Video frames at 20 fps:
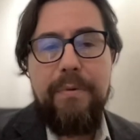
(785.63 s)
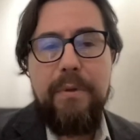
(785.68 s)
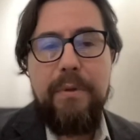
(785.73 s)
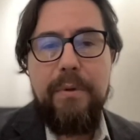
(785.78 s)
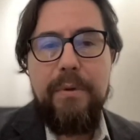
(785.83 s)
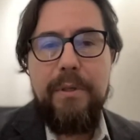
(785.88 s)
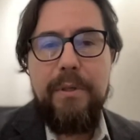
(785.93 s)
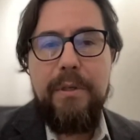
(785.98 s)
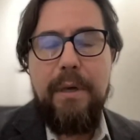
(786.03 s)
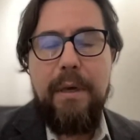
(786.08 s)
If
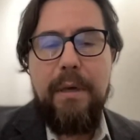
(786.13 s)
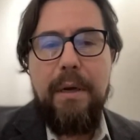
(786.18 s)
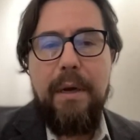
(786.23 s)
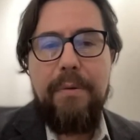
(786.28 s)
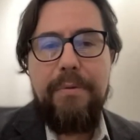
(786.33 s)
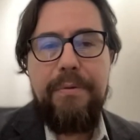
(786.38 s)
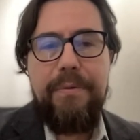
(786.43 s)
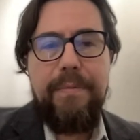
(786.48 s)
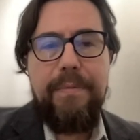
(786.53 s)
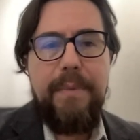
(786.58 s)
there's
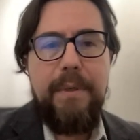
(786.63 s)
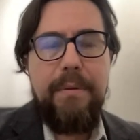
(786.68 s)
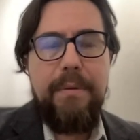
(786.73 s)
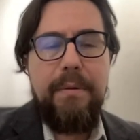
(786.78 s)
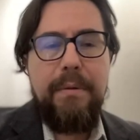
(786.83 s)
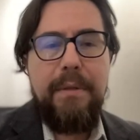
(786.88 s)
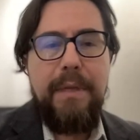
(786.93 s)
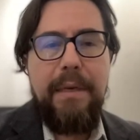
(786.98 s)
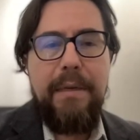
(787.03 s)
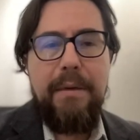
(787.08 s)
enough,
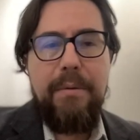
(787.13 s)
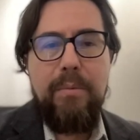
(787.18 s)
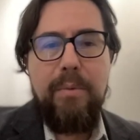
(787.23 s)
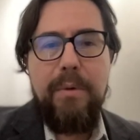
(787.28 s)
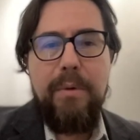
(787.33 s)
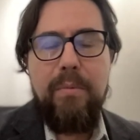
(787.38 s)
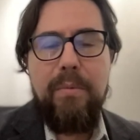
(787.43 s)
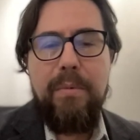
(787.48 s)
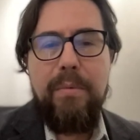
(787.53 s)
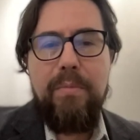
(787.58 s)
data,
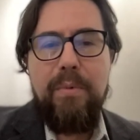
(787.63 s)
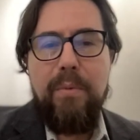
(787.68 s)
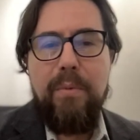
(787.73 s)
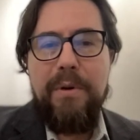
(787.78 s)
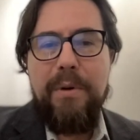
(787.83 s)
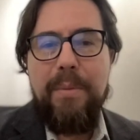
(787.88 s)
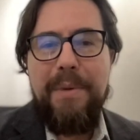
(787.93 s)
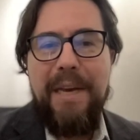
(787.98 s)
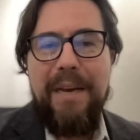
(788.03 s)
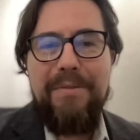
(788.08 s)
we
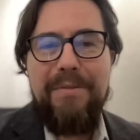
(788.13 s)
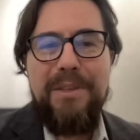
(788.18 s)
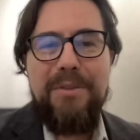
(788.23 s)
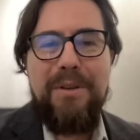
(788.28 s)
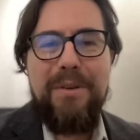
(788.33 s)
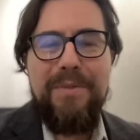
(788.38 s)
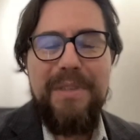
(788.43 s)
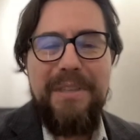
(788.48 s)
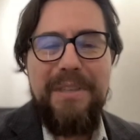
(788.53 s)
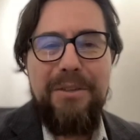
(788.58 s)
wouldn't be having
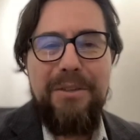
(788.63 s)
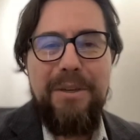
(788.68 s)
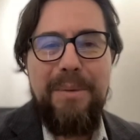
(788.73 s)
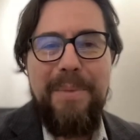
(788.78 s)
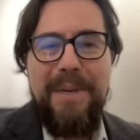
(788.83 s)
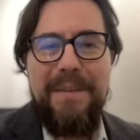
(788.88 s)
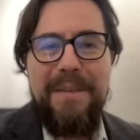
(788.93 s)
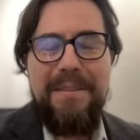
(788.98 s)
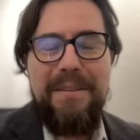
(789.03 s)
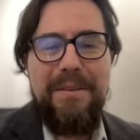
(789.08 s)
this
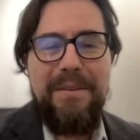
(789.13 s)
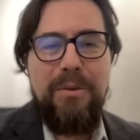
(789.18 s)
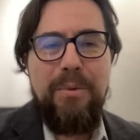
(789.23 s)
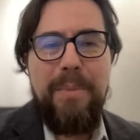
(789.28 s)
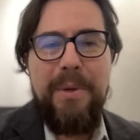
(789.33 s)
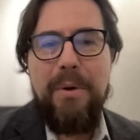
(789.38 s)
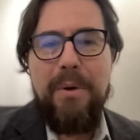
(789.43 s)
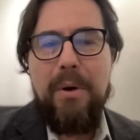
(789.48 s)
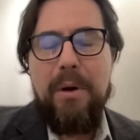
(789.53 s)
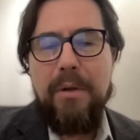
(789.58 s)
conversation. I mean,
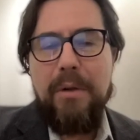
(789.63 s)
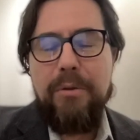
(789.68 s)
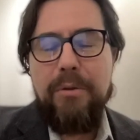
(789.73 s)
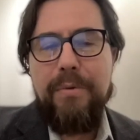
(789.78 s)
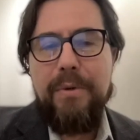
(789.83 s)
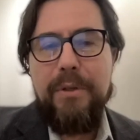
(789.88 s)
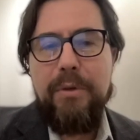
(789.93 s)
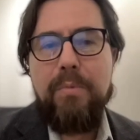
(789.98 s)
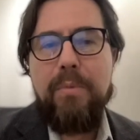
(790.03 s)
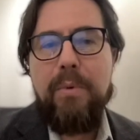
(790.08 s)
there'll be no
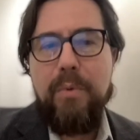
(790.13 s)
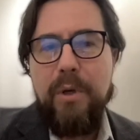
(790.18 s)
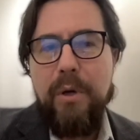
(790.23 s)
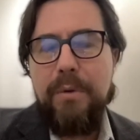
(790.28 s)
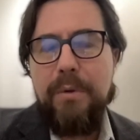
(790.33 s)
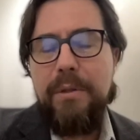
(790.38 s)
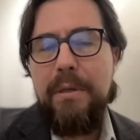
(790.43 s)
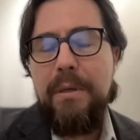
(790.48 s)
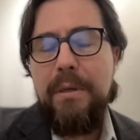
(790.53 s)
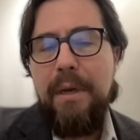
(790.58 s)
controversy. We will
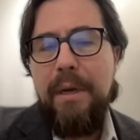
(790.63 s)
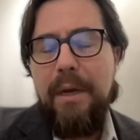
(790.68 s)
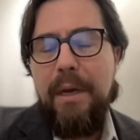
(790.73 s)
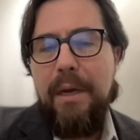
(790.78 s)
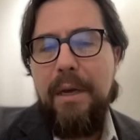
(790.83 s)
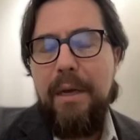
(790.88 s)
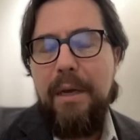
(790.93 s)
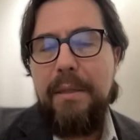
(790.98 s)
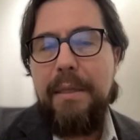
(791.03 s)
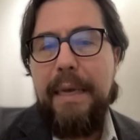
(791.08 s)
know the
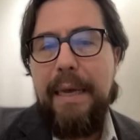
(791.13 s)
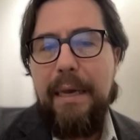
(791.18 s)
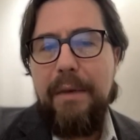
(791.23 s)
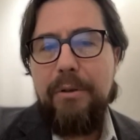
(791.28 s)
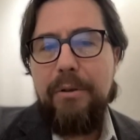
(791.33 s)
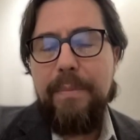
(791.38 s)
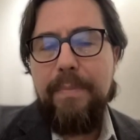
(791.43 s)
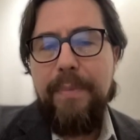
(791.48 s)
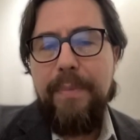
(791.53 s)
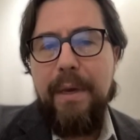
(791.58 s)

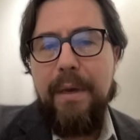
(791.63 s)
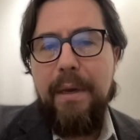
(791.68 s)
answer.